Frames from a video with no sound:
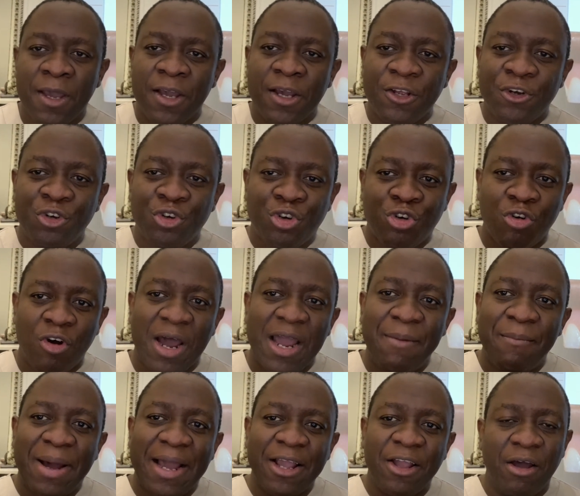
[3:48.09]
Try
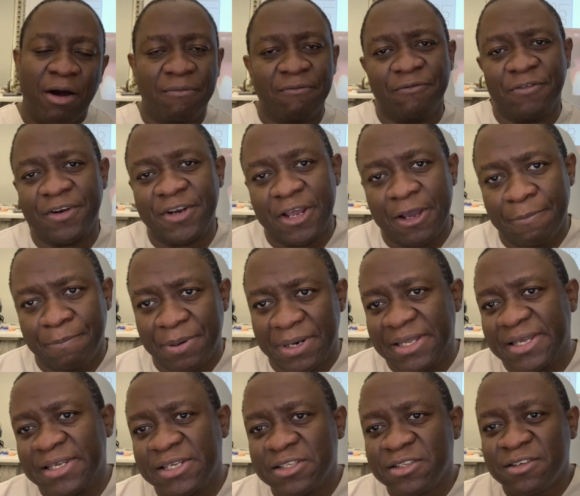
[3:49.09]
my gum veneer,
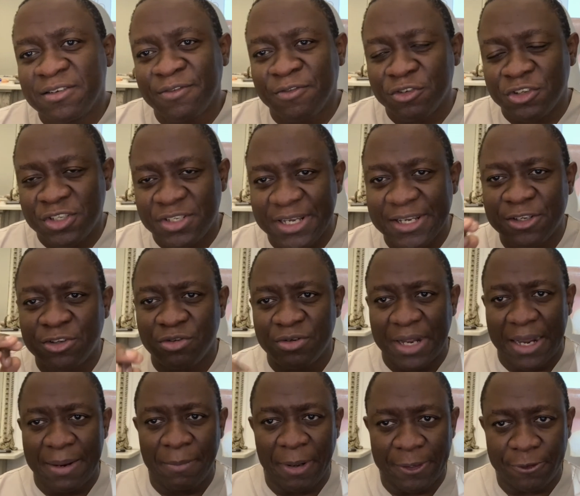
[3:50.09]
please, for 6 to
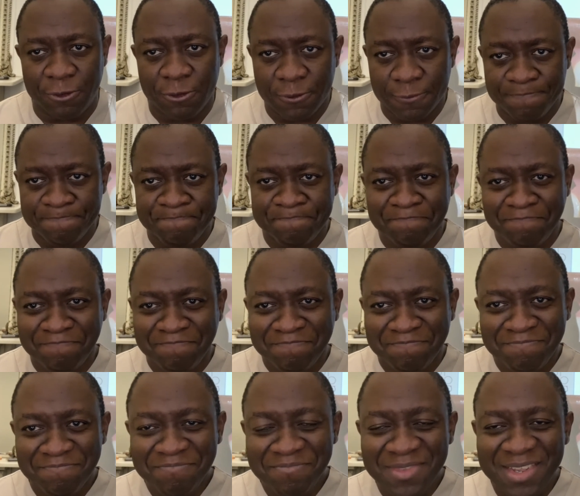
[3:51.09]
9 months.
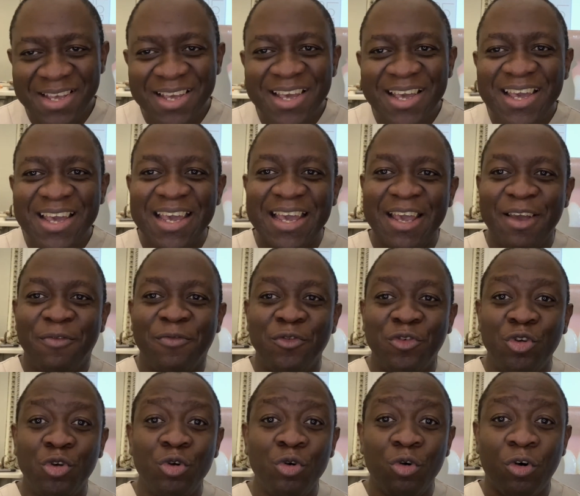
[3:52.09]
If
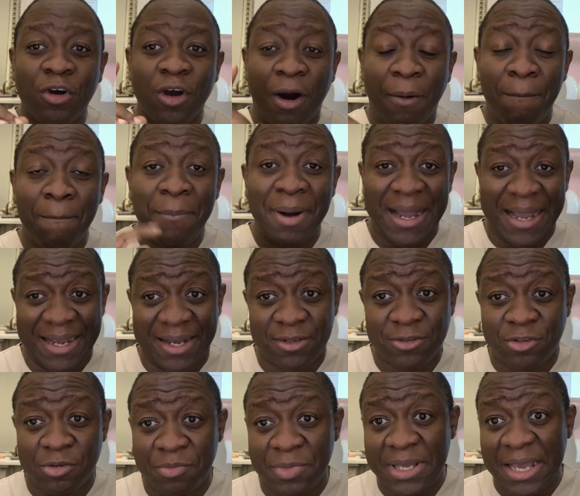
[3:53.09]
you come
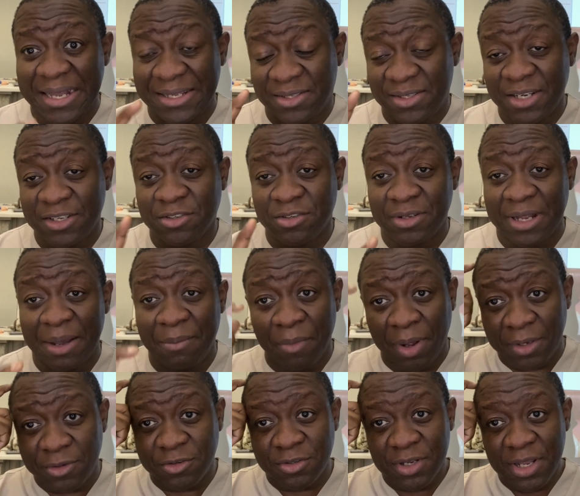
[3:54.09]
back to me at 6 to 9
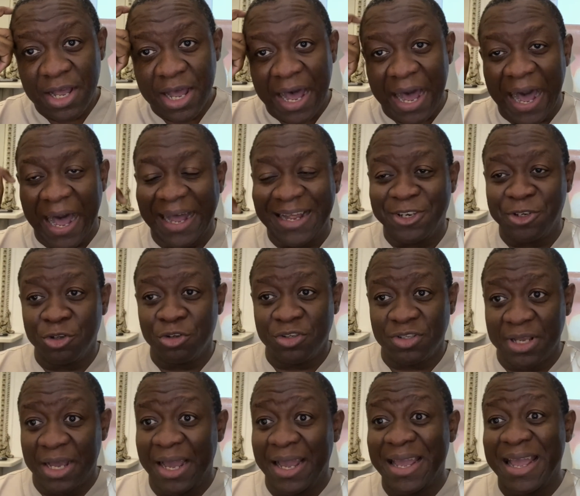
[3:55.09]
months and you
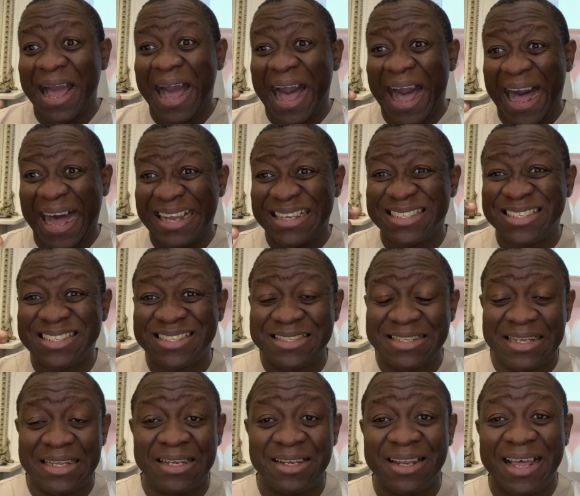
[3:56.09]
say, I
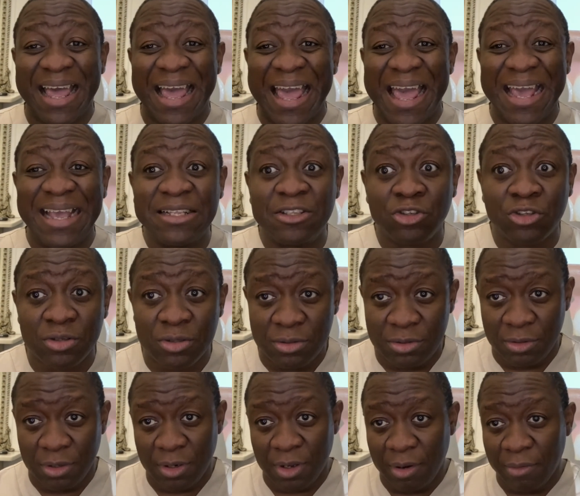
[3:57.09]
still hate
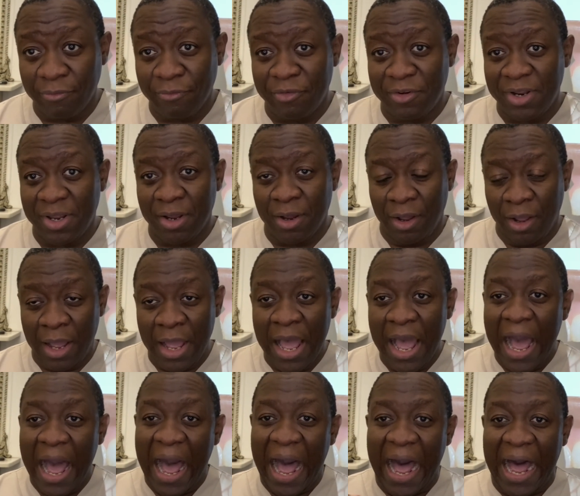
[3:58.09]
your gum veneer,
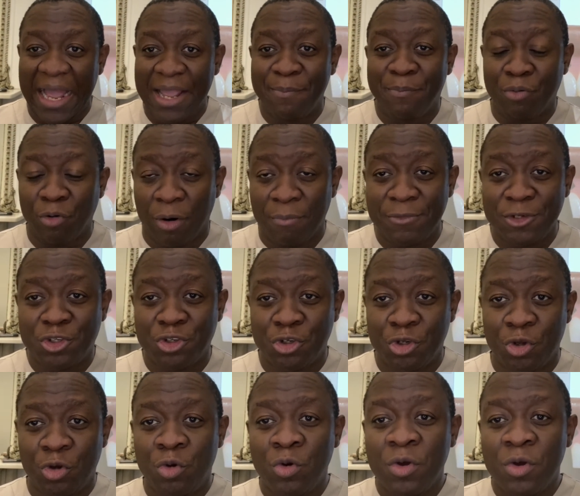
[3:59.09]
I promise you